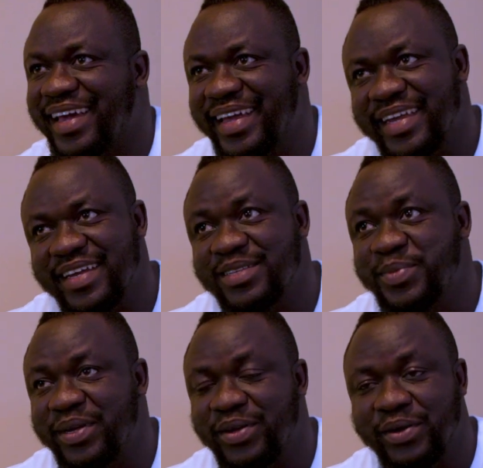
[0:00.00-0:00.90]
Aiken has
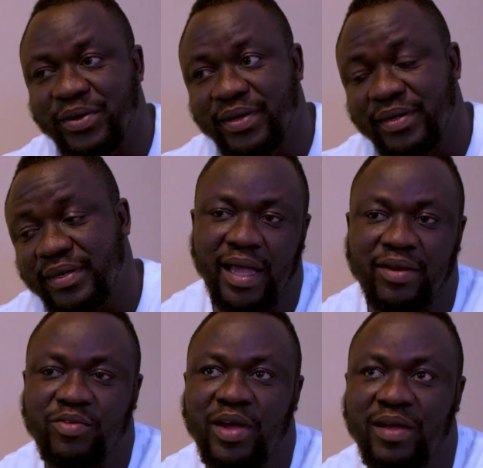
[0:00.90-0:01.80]
been good.
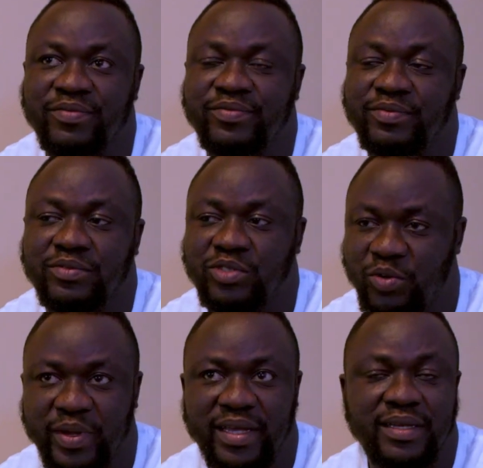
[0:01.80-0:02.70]
I do have
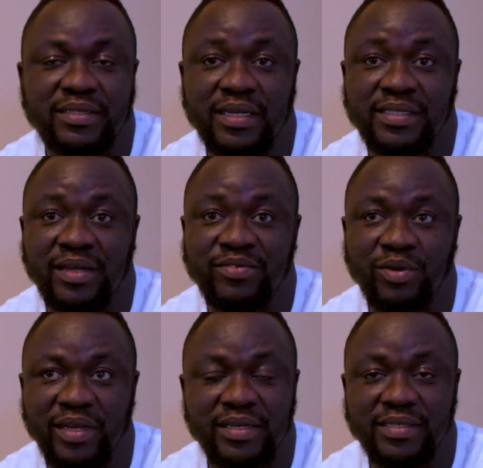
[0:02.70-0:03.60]
so many Interstaff
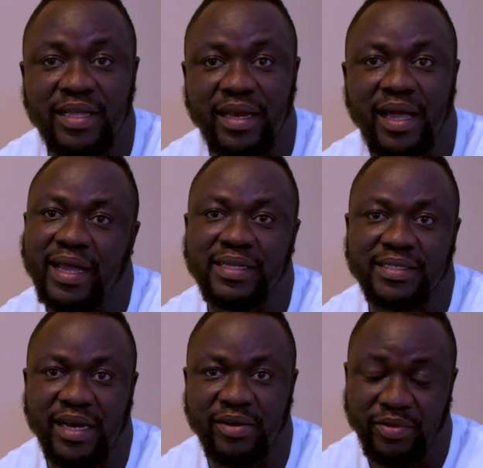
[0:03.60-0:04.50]
colleagues that I
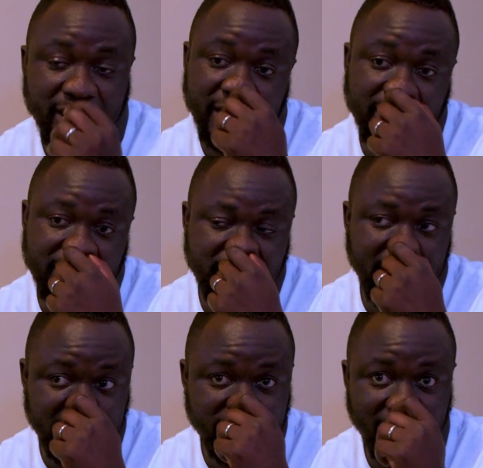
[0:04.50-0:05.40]
interact with, and that's
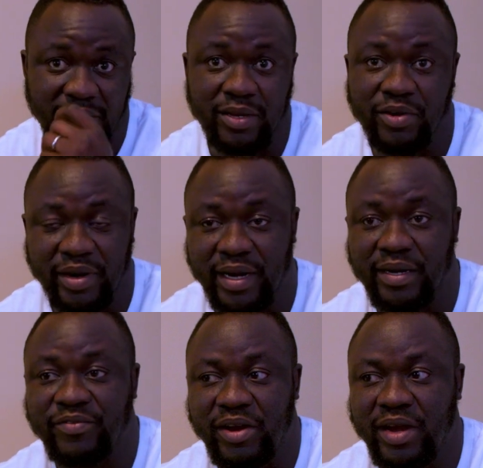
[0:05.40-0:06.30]
very great
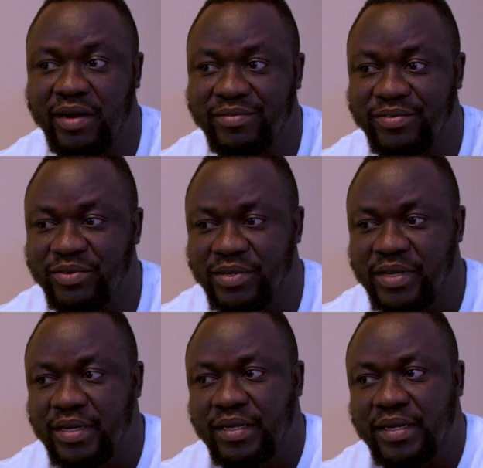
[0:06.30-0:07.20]
and very helpful.
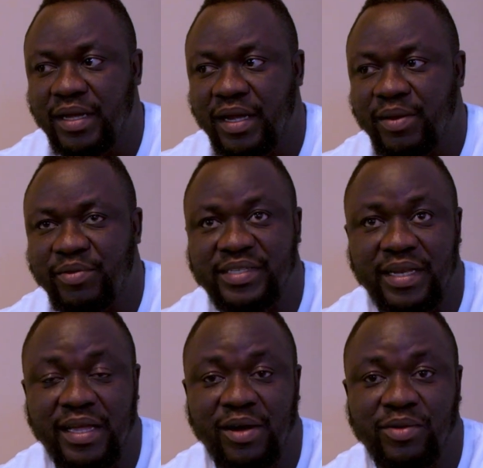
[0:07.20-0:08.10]

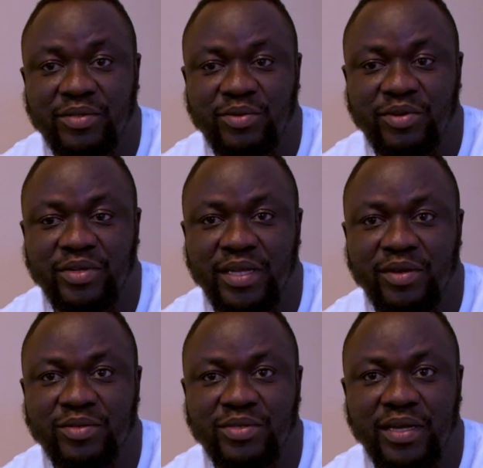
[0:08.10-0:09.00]
Recently, I was
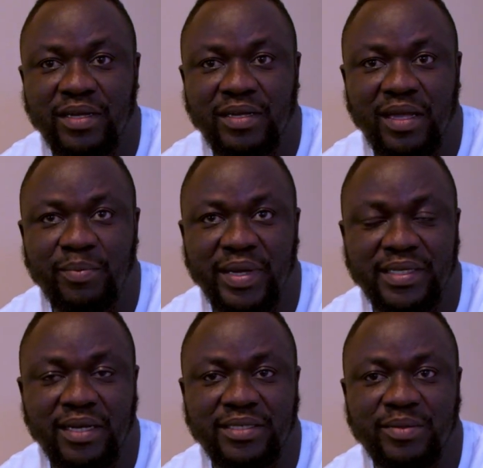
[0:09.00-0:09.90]
recruited onto the
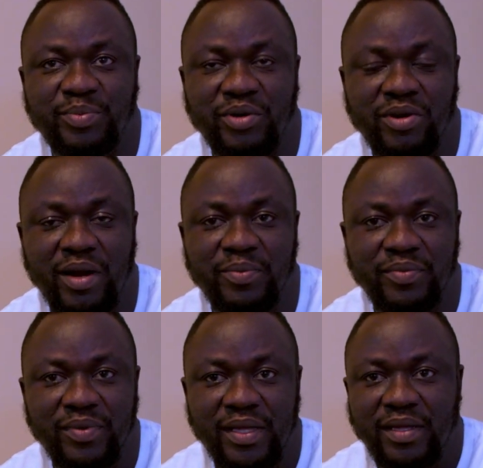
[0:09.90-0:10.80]
ambassadorship program,
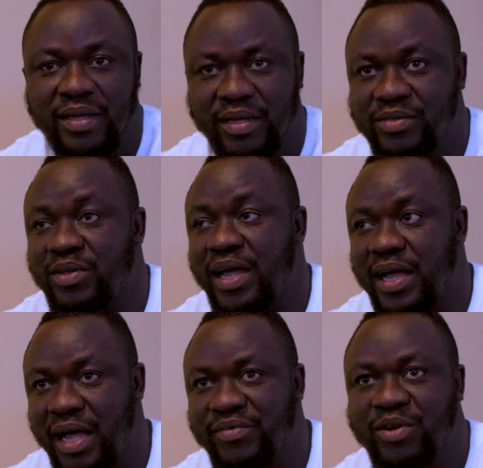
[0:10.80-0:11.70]
and so
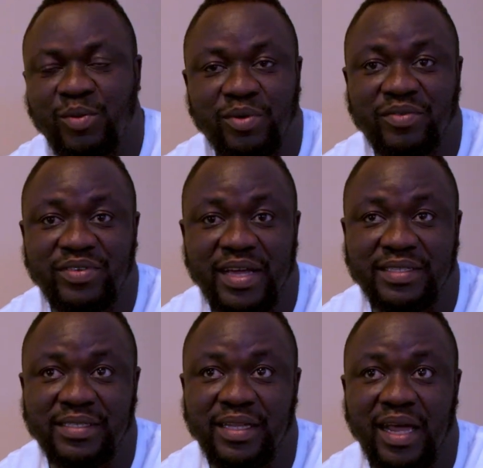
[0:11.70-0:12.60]
I have a couple of
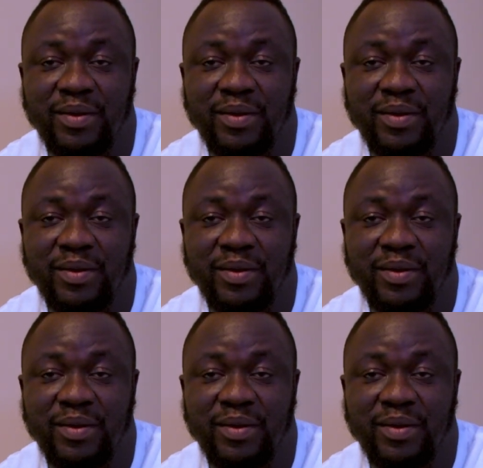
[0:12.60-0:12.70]
nurses that